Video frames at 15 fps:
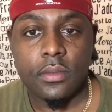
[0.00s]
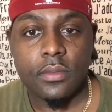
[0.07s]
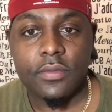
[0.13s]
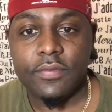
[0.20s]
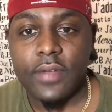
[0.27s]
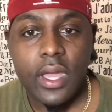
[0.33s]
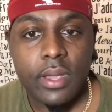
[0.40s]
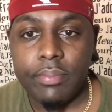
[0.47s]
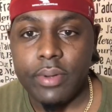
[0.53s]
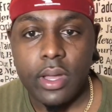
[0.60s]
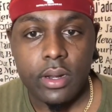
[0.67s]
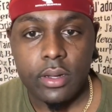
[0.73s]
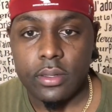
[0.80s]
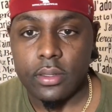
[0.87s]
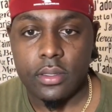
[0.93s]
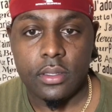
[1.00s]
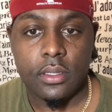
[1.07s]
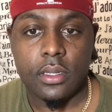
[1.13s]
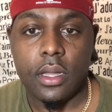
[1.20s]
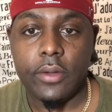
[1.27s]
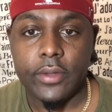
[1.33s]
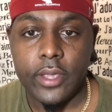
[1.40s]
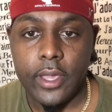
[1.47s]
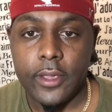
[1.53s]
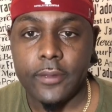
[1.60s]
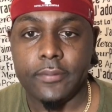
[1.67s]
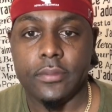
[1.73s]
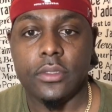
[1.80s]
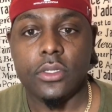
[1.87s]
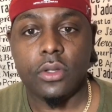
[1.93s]
Fire product. Okay,
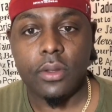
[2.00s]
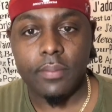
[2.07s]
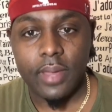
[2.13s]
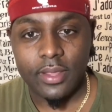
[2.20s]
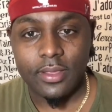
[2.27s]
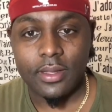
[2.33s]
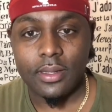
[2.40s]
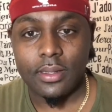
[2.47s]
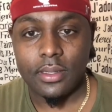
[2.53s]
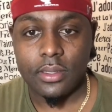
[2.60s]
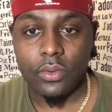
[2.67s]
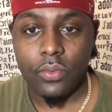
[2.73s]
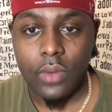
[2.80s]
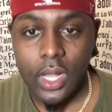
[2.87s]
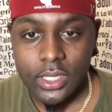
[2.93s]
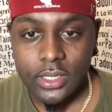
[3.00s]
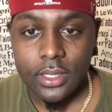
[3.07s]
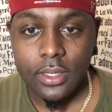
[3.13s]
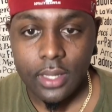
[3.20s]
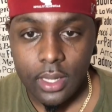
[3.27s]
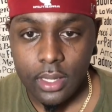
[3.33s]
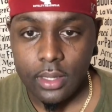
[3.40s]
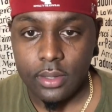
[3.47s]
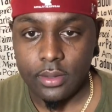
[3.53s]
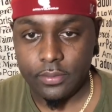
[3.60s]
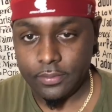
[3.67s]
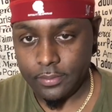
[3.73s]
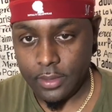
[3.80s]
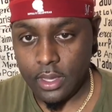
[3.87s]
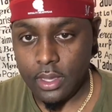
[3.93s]
so the method, wash and lay.
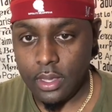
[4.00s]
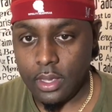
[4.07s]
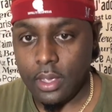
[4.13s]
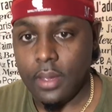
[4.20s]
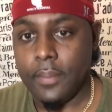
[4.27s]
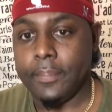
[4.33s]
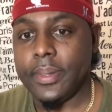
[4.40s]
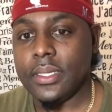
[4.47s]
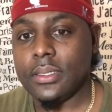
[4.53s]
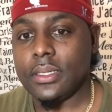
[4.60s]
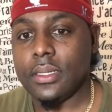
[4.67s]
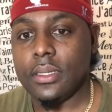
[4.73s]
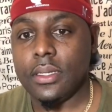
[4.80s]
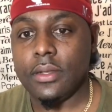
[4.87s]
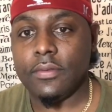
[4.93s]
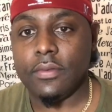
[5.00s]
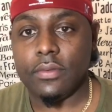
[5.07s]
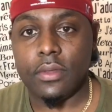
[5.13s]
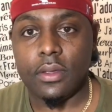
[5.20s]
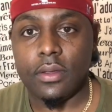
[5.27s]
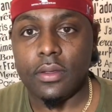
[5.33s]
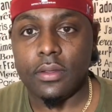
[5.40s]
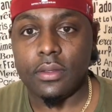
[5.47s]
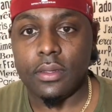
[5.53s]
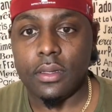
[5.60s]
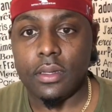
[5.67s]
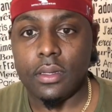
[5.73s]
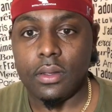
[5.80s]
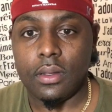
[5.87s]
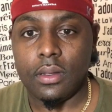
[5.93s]
Basically,
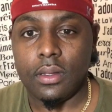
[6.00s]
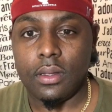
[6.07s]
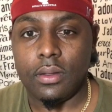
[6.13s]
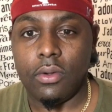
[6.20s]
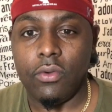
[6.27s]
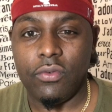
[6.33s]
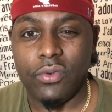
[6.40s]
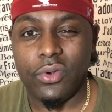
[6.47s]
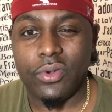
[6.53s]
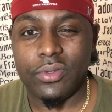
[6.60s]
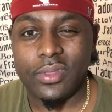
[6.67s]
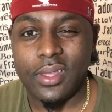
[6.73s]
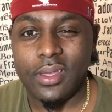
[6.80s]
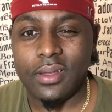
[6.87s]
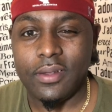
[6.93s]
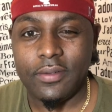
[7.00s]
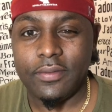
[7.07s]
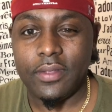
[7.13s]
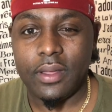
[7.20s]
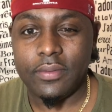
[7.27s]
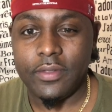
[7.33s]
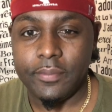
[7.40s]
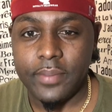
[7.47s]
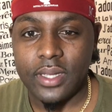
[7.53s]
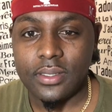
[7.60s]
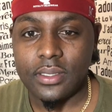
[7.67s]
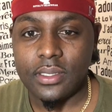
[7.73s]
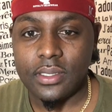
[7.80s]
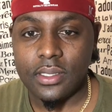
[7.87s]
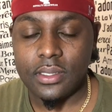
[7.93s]
the overall thing of the
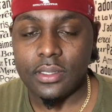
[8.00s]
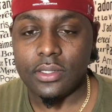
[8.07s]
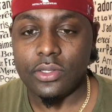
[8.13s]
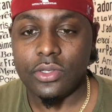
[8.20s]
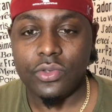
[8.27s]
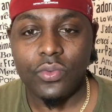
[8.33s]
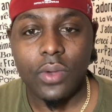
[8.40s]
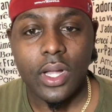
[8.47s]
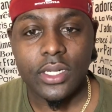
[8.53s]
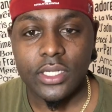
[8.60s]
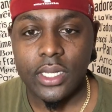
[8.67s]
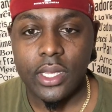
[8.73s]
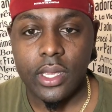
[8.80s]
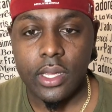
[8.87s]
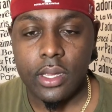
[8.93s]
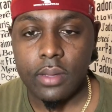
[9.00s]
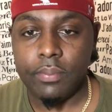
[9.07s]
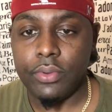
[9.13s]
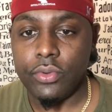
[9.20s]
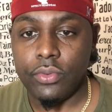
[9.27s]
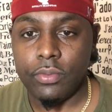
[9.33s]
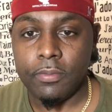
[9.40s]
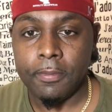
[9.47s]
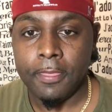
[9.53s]
message is you wash your hair, boom.